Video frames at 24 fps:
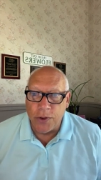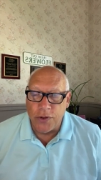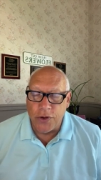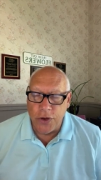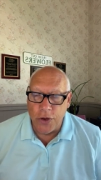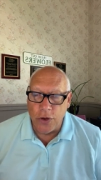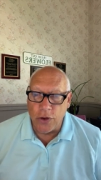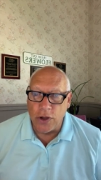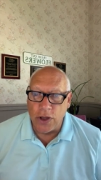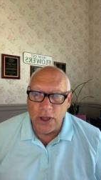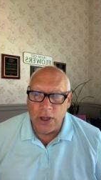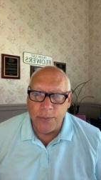But the
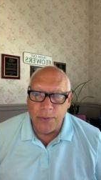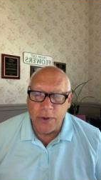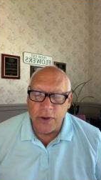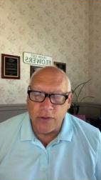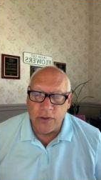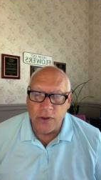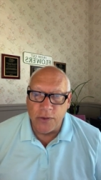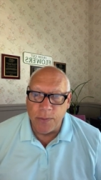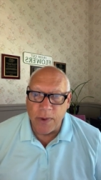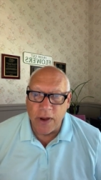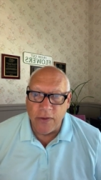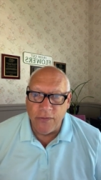
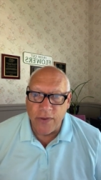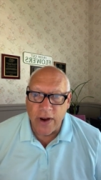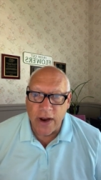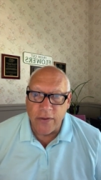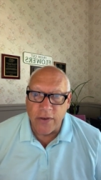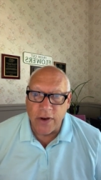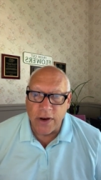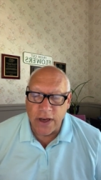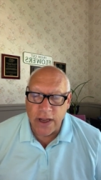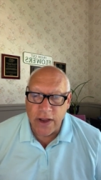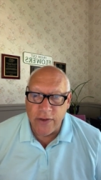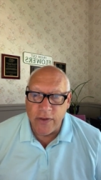eucalyptus is my
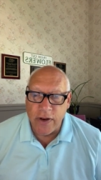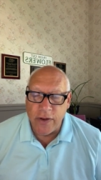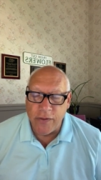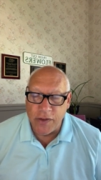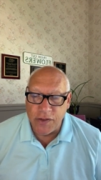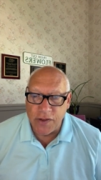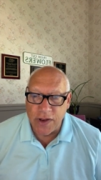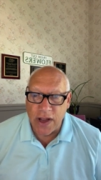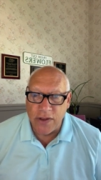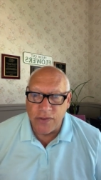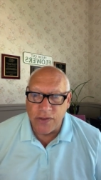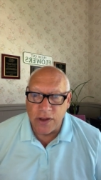favorite, even if
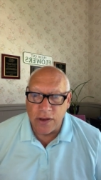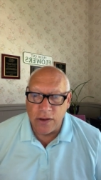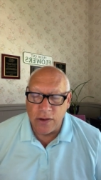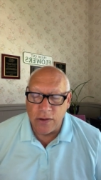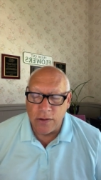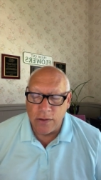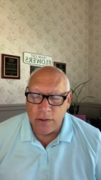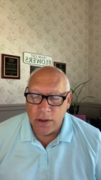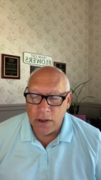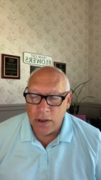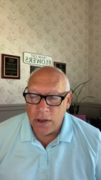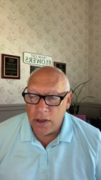it's not
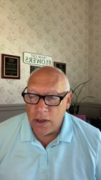the